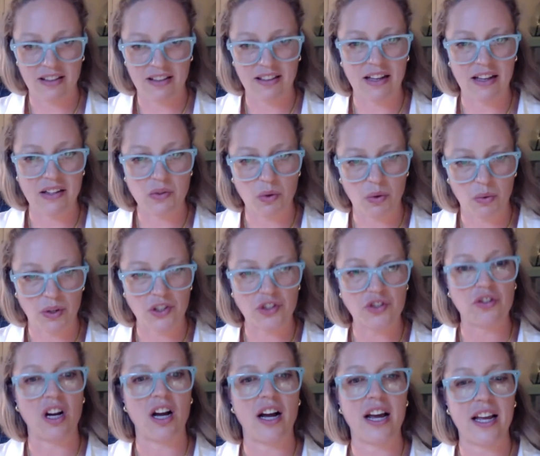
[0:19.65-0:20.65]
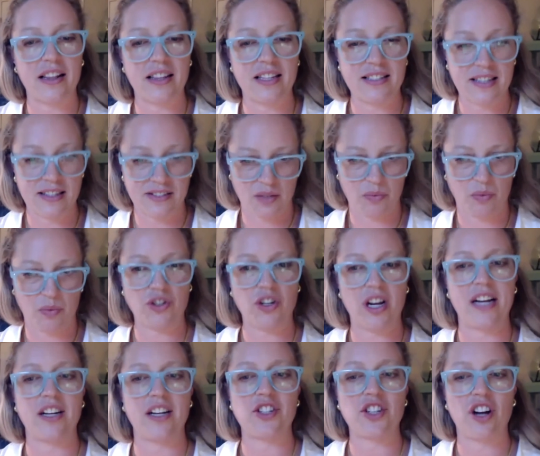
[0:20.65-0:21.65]
And that's what we're trying, the system we're
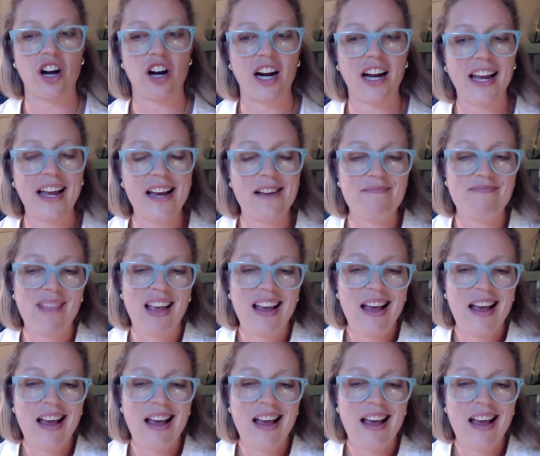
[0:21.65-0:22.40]
trying to target.